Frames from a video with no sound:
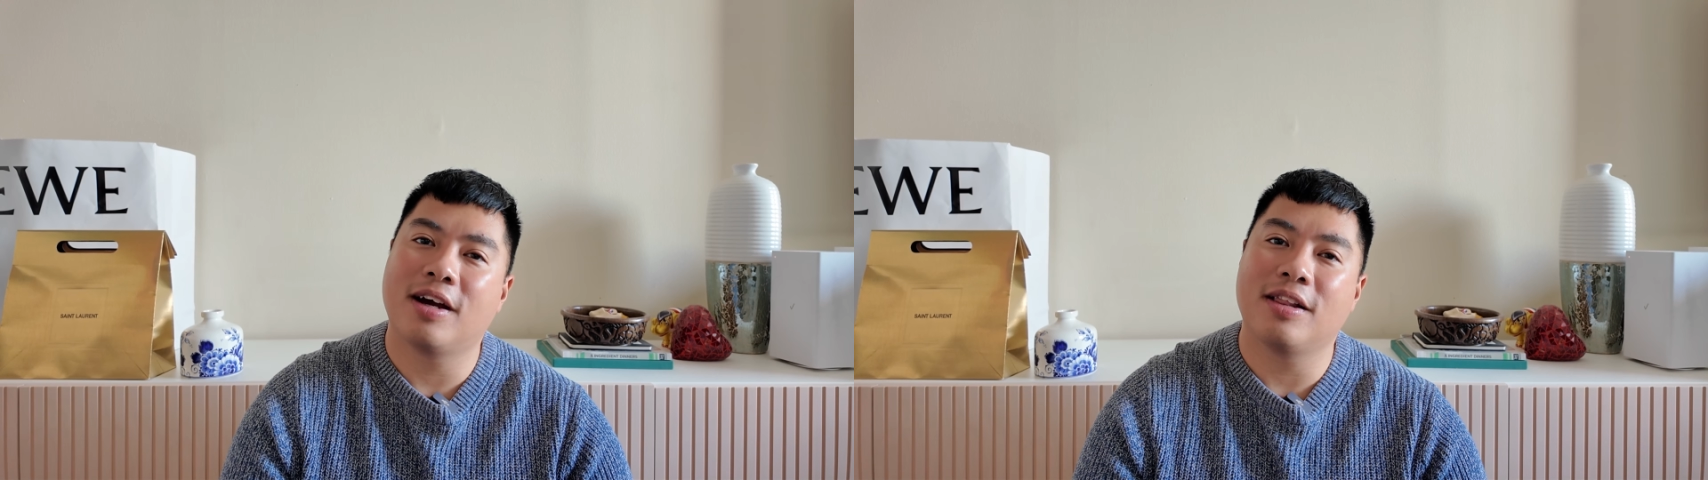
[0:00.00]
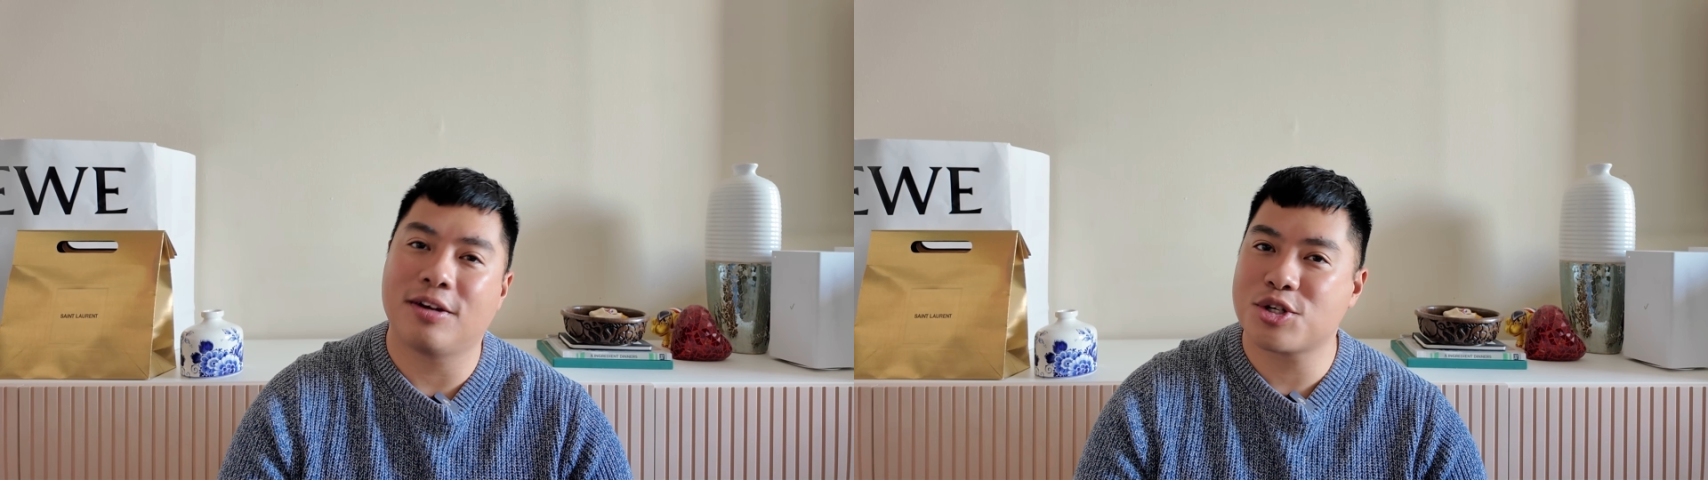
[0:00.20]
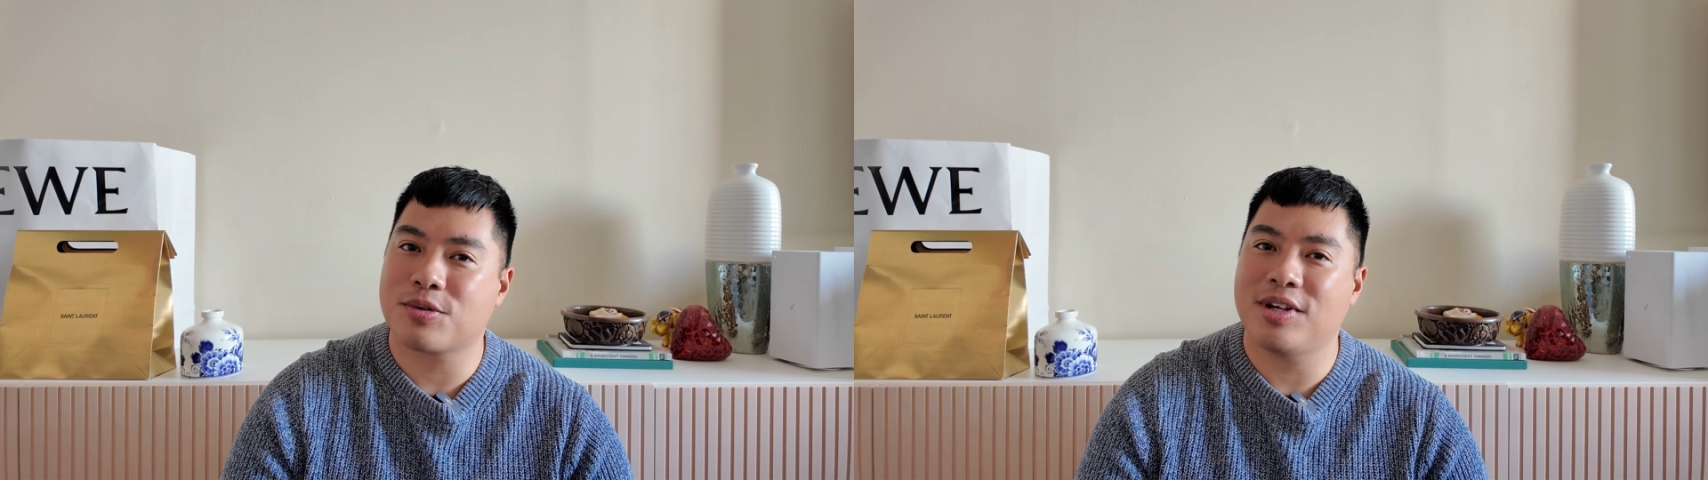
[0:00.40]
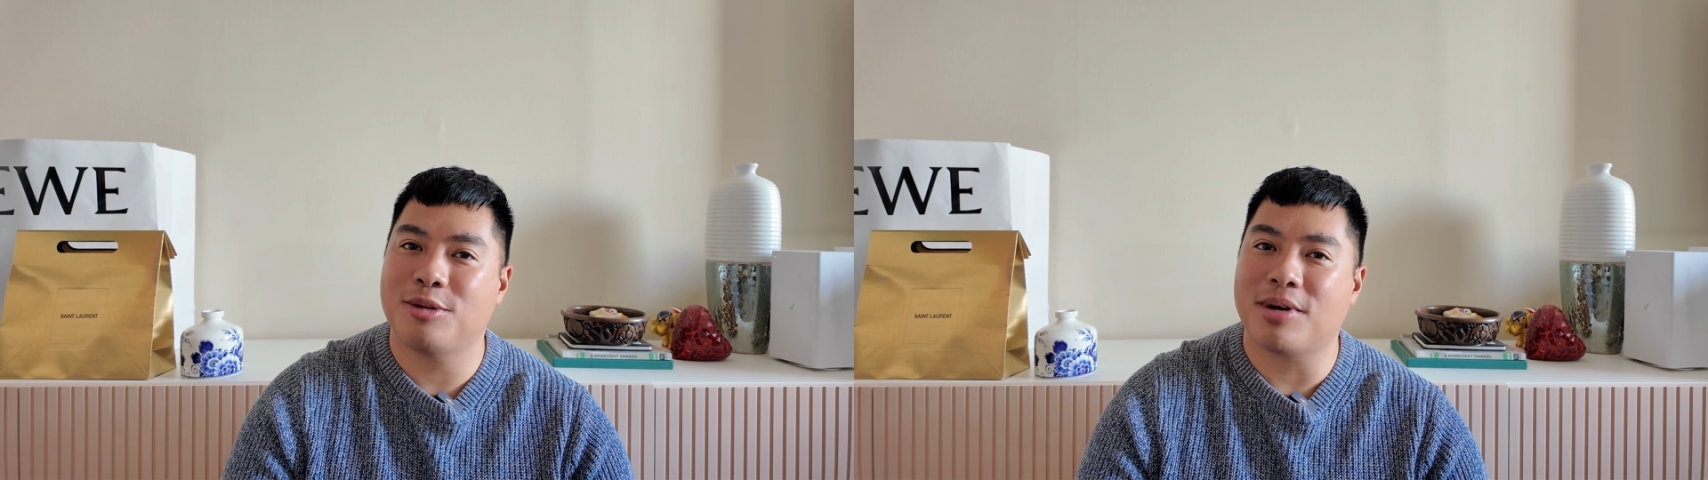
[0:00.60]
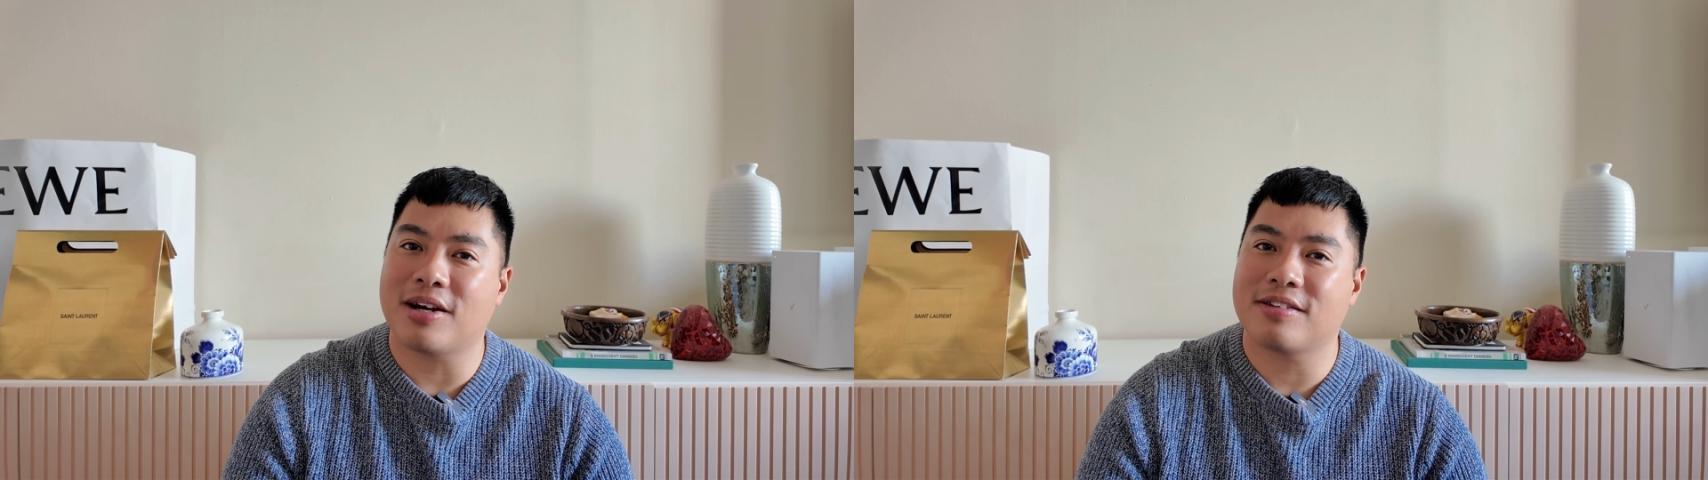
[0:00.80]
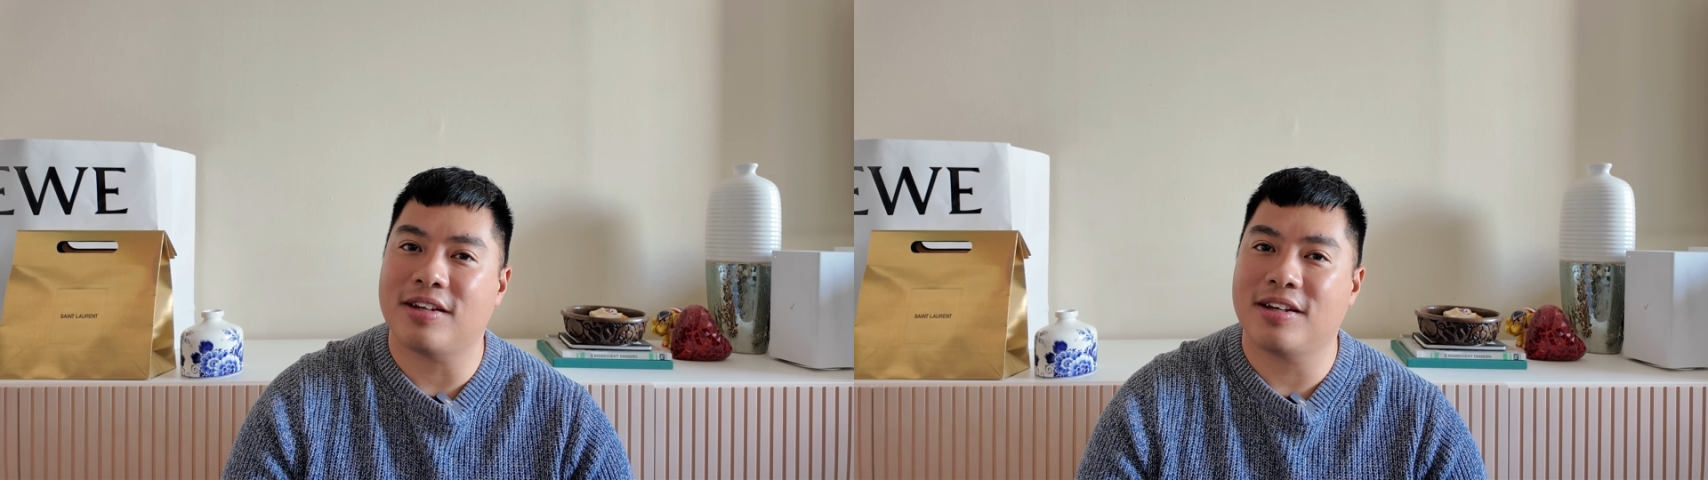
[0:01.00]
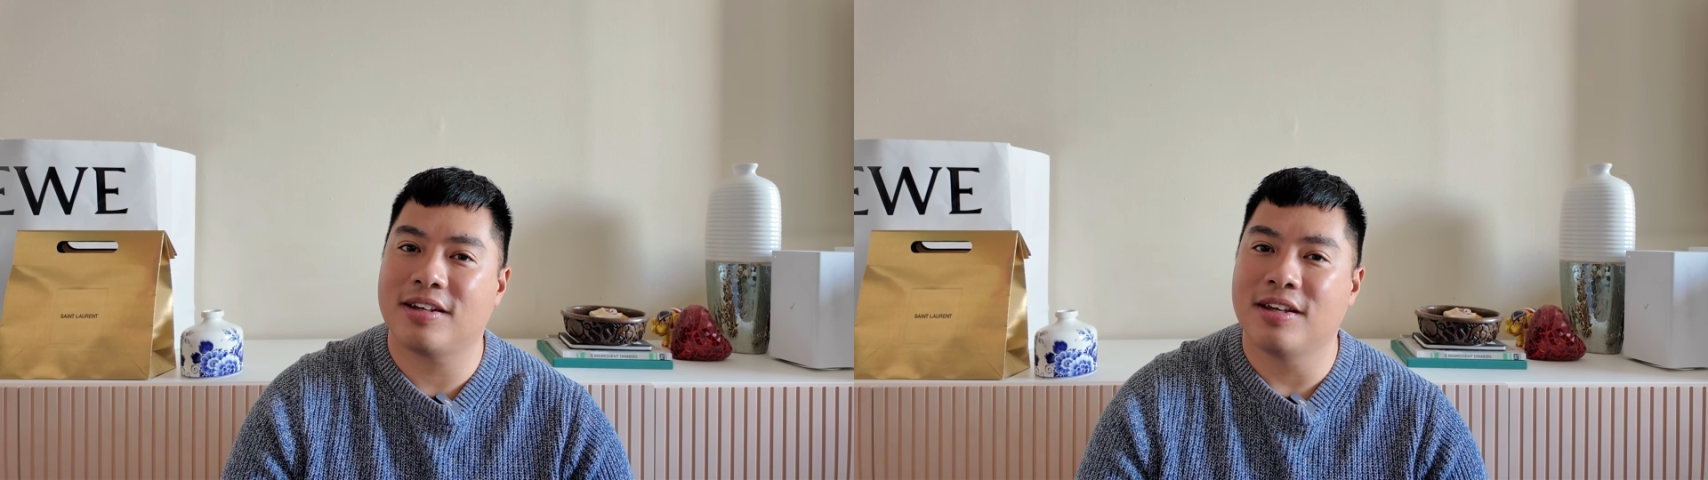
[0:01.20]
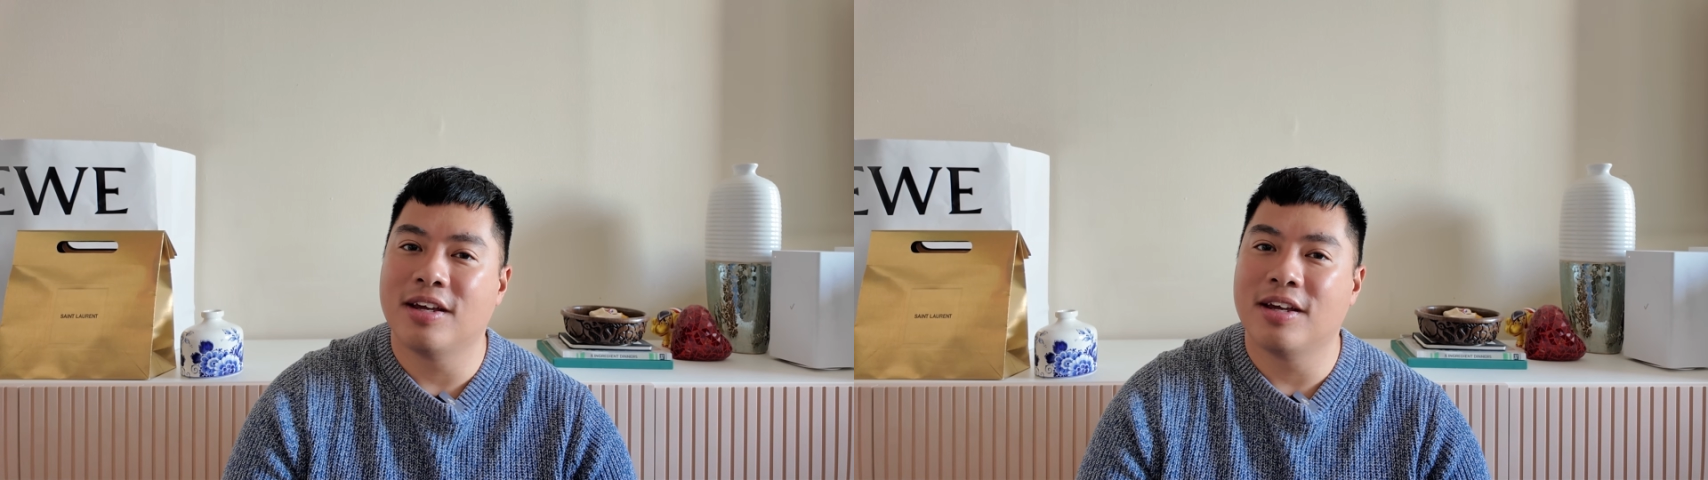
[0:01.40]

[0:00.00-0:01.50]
luxury unboxing